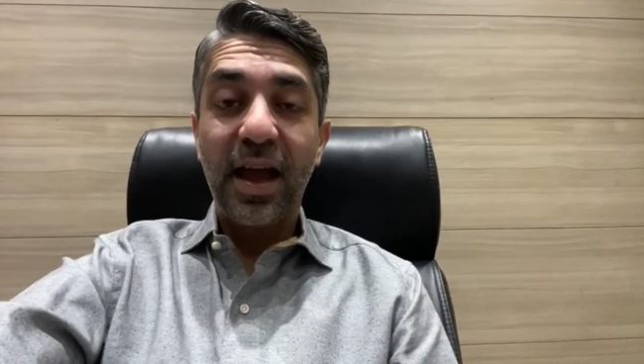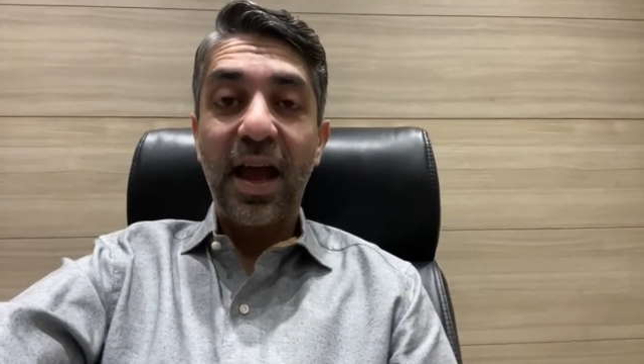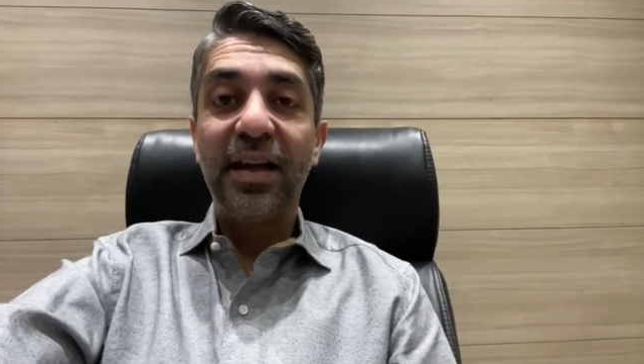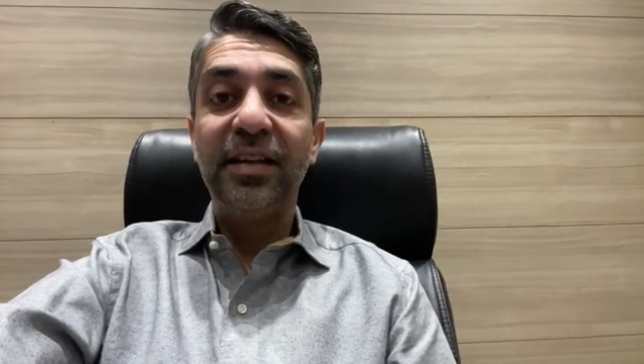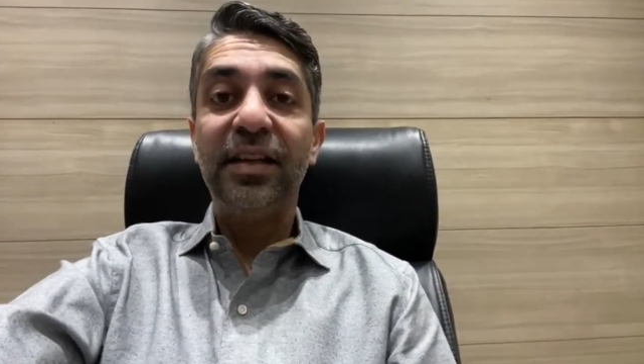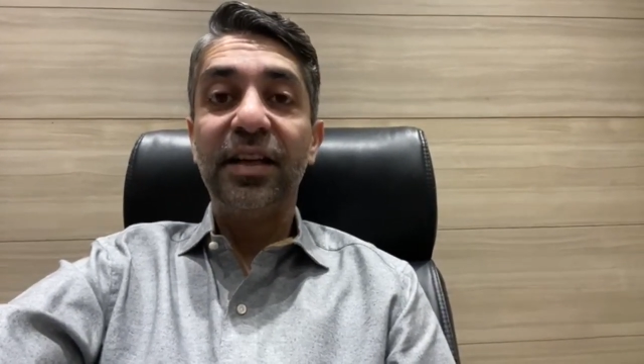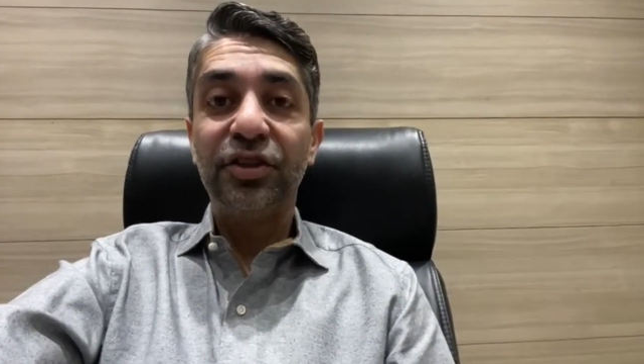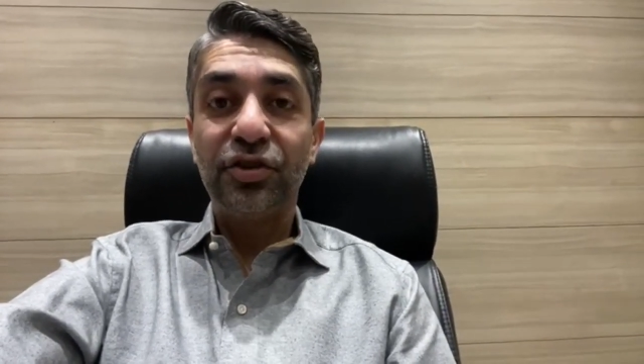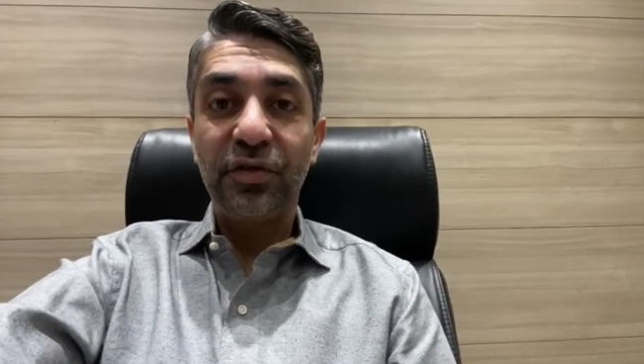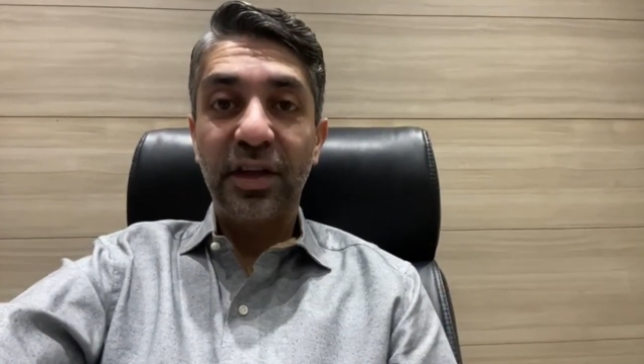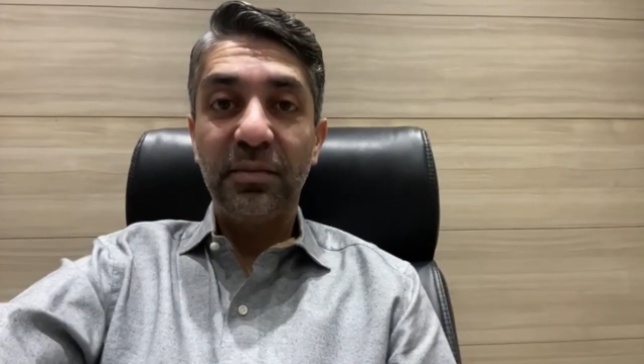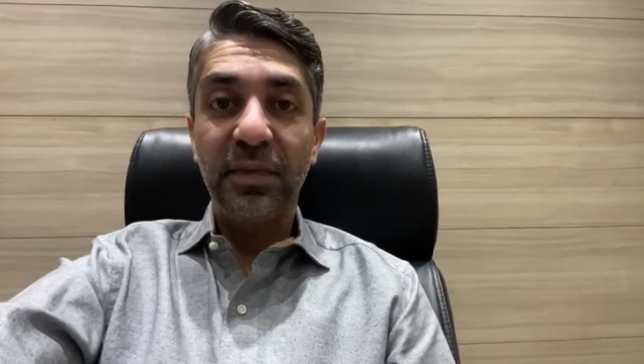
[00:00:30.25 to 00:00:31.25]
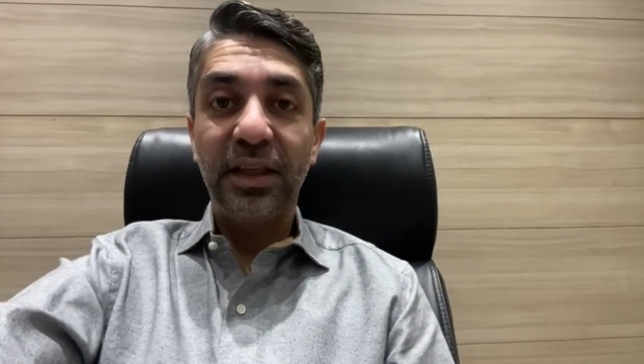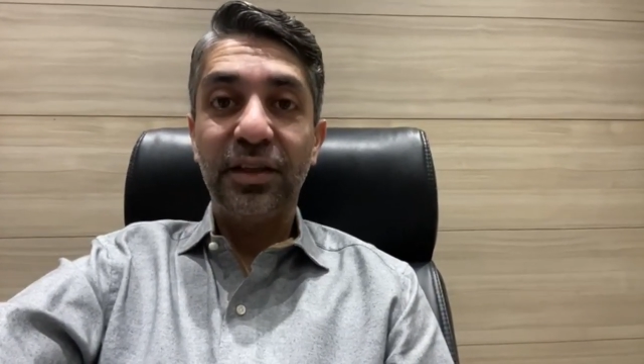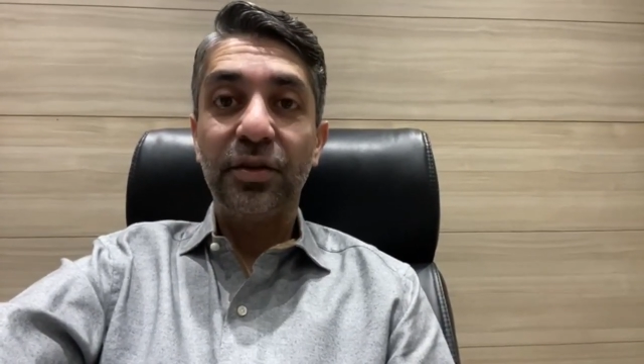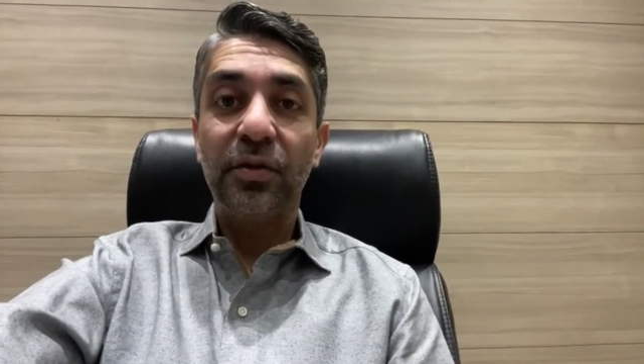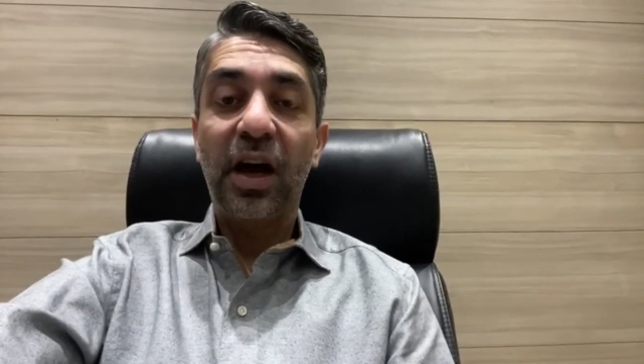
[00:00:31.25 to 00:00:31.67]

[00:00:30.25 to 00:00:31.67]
and nurturing me to